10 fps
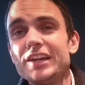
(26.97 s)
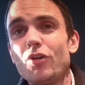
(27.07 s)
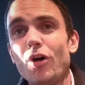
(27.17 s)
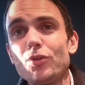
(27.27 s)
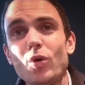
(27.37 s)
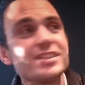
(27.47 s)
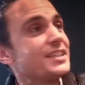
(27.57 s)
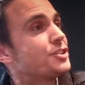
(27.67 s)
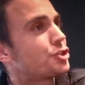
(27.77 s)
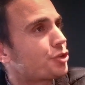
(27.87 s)
God was
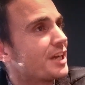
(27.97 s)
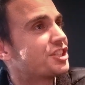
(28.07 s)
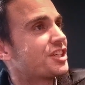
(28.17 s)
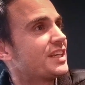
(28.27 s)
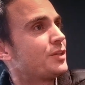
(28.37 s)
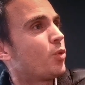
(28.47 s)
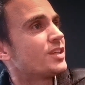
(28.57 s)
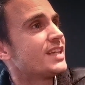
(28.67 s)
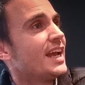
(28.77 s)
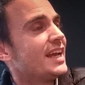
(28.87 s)
his treasure. It
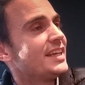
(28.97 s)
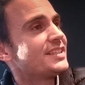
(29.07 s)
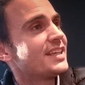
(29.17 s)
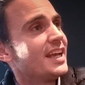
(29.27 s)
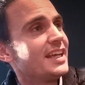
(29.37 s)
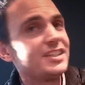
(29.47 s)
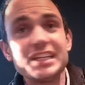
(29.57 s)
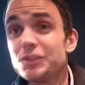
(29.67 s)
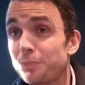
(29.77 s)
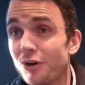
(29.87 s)
was
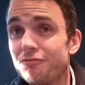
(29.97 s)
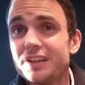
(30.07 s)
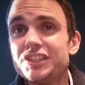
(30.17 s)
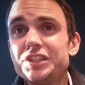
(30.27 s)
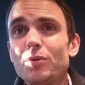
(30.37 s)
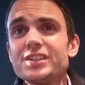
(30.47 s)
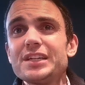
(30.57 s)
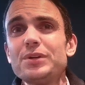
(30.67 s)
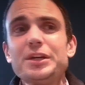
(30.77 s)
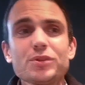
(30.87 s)
his privilege. He
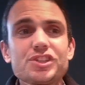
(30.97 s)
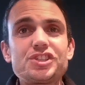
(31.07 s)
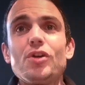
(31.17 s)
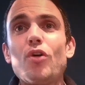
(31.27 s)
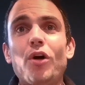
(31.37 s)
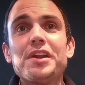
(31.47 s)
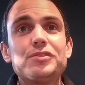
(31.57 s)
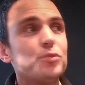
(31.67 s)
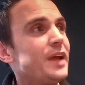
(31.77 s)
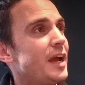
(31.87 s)
was so
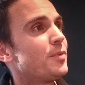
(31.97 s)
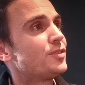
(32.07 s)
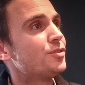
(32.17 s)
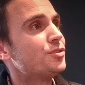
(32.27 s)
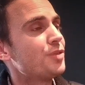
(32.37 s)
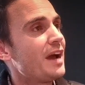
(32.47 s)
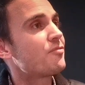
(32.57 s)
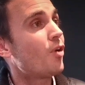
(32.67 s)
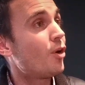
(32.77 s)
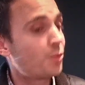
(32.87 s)
honored to be able to
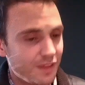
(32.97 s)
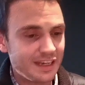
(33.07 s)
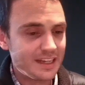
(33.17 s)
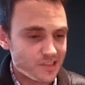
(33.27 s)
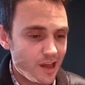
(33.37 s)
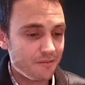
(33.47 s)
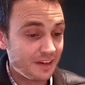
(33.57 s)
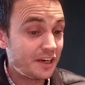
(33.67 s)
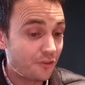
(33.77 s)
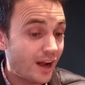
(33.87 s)
have God within his life.
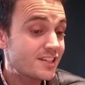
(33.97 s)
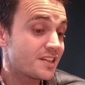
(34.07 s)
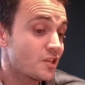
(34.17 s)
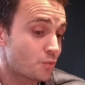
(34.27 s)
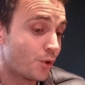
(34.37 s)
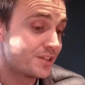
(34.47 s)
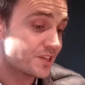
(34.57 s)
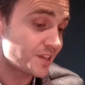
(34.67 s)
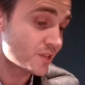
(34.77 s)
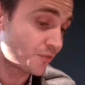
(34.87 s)
And he writes these words.
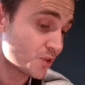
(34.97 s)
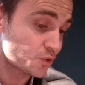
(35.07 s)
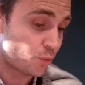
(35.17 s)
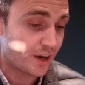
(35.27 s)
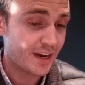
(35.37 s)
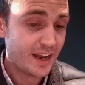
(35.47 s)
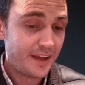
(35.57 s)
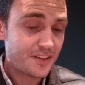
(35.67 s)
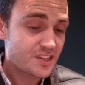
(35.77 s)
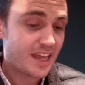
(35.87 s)
He says, verse 1,
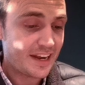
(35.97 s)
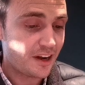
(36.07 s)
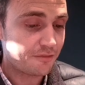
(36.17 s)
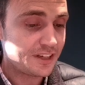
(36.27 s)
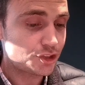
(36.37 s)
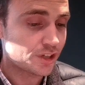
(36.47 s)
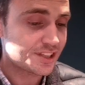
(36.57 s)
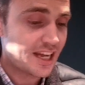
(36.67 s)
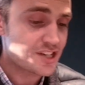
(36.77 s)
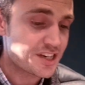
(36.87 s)
this is the NIV
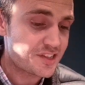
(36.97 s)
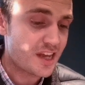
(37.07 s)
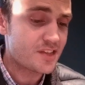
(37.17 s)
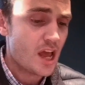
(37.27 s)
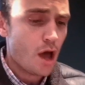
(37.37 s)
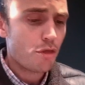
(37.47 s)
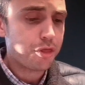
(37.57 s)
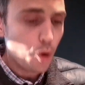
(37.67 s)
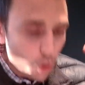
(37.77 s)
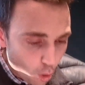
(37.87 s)
translation. It says,
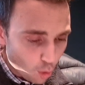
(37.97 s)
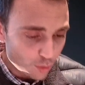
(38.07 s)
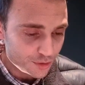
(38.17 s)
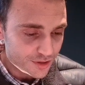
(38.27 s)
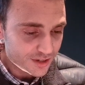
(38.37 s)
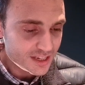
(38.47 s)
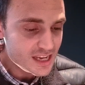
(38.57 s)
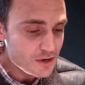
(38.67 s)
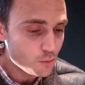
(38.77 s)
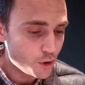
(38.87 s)
"The Lord,"
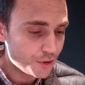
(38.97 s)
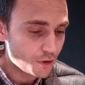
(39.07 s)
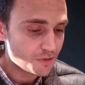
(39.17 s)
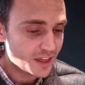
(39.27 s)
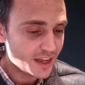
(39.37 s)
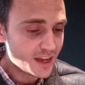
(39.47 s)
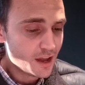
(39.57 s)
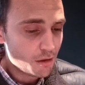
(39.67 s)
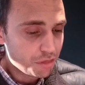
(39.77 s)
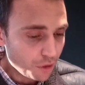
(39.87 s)
key word over there,
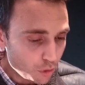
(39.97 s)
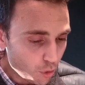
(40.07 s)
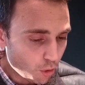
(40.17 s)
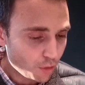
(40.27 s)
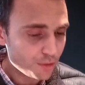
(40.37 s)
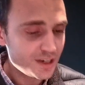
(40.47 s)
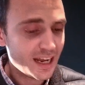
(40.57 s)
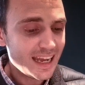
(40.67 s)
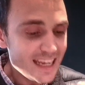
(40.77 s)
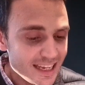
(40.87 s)
"the Lord
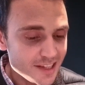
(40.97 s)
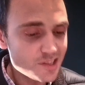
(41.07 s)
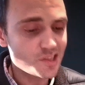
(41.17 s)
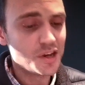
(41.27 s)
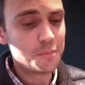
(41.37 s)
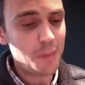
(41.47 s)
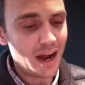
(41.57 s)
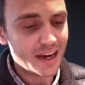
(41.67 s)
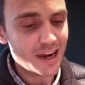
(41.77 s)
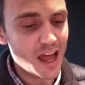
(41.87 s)
is
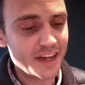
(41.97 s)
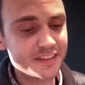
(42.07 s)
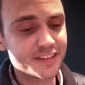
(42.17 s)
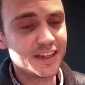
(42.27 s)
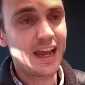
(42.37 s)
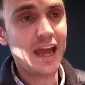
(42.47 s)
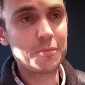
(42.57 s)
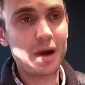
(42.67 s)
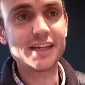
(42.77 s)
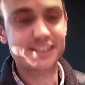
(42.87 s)
my light
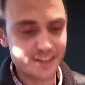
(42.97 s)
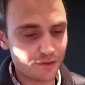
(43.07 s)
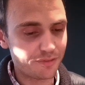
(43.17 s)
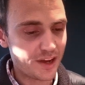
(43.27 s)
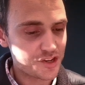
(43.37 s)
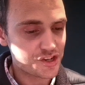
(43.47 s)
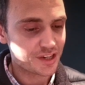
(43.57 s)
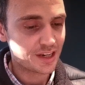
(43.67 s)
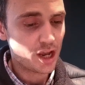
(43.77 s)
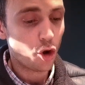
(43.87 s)
and my
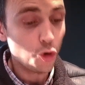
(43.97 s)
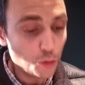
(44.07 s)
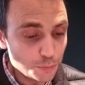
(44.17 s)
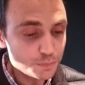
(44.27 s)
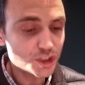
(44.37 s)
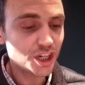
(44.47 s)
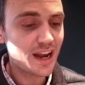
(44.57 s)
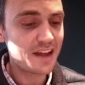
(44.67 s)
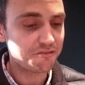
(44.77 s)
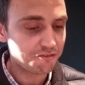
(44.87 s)
salvation. Whom shall
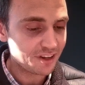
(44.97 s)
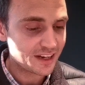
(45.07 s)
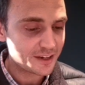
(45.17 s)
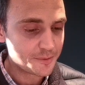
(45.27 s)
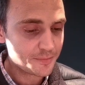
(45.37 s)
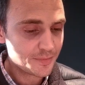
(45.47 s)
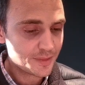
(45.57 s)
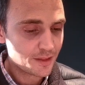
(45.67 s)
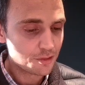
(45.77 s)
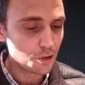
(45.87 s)
I fear?
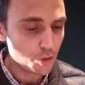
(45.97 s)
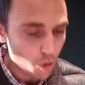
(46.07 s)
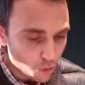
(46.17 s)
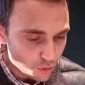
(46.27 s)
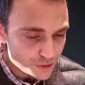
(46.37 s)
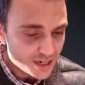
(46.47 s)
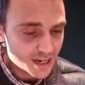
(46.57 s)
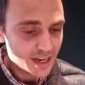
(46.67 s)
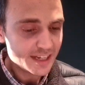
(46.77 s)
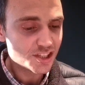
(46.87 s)
The Lord
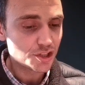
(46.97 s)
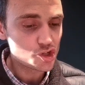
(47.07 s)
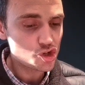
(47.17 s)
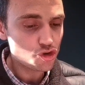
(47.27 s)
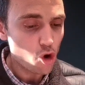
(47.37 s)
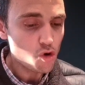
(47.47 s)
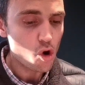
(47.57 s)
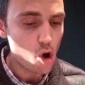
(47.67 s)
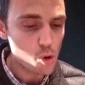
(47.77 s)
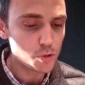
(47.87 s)
is the
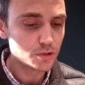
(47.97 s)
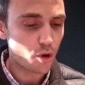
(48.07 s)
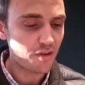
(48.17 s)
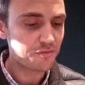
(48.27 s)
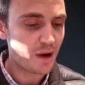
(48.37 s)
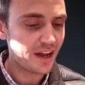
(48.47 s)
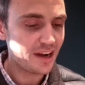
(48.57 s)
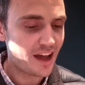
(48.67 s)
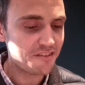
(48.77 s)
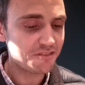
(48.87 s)
stronghold of my
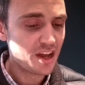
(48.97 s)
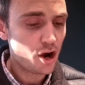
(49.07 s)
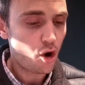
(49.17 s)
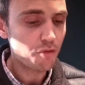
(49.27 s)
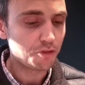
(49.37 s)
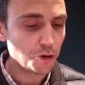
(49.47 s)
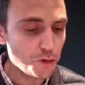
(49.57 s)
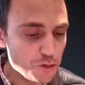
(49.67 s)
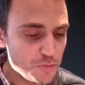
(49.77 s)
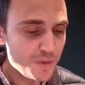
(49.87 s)
life. Of
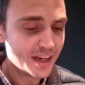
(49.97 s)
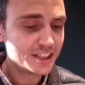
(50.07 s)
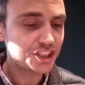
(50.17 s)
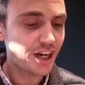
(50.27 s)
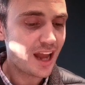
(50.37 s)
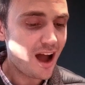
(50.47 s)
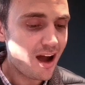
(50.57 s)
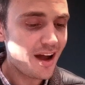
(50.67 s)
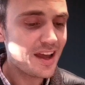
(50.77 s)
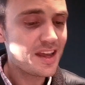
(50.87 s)
whom shall
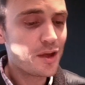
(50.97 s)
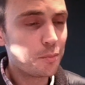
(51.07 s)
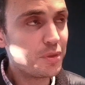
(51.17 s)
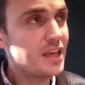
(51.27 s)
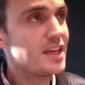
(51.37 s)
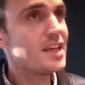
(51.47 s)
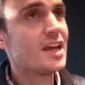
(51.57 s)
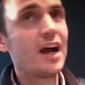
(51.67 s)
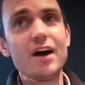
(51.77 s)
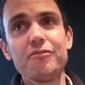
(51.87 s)
I
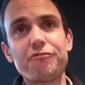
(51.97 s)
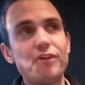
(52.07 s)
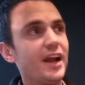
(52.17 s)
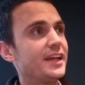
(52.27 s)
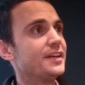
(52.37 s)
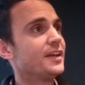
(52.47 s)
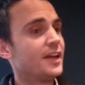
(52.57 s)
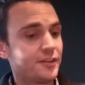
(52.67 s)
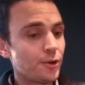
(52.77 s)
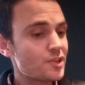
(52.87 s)
be afraid?"
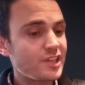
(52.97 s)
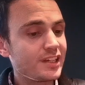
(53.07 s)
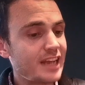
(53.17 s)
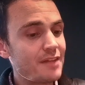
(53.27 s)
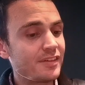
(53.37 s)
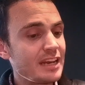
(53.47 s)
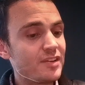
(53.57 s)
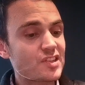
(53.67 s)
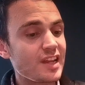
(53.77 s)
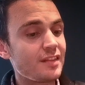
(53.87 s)
Notice King David
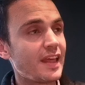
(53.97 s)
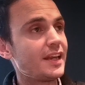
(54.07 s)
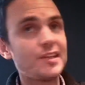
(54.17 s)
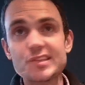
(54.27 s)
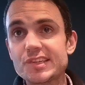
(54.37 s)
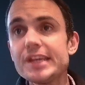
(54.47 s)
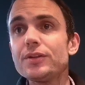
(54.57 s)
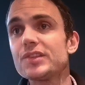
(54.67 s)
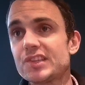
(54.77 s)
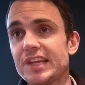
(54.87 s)
never said that his
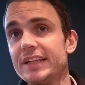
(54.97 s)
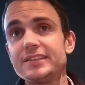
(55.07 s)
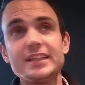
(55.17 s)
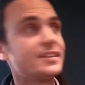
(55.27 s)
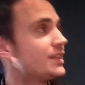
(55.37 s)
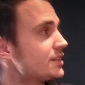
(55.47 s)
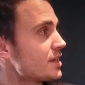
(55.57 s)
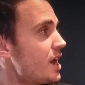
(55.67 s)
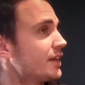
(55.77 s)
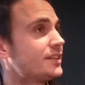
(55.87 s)
skill set is his
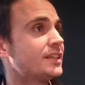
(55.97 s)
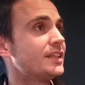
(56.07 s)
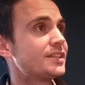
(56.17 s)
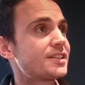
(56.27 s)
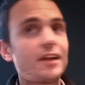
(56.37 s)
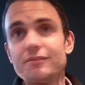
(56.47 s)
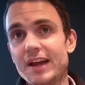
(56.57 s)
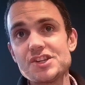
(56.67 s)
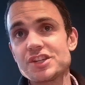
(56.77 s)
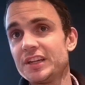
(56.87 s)
light and his
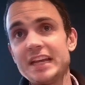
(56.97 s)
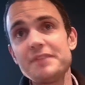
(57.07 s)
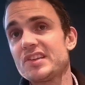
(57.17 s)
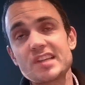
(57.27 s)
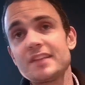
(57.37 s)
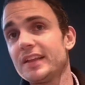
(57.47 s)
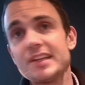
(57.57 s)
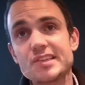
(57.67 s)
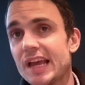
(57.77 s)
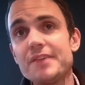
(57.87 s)
salvation. He never said that
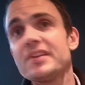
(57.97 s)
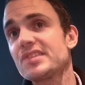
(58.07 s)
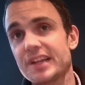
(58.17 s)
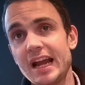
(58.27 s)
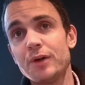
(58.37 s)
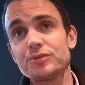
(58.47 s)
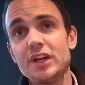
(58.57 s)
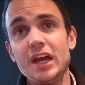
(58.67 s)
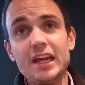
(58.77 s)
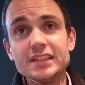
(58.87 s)
his savings account
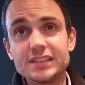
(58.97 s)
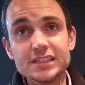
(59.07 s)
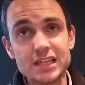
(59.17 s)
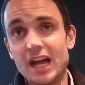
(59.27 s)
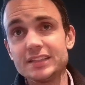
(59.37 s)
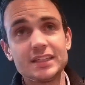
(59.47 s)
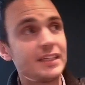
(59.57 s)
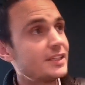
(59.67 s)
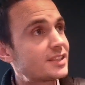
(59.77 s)
is his light and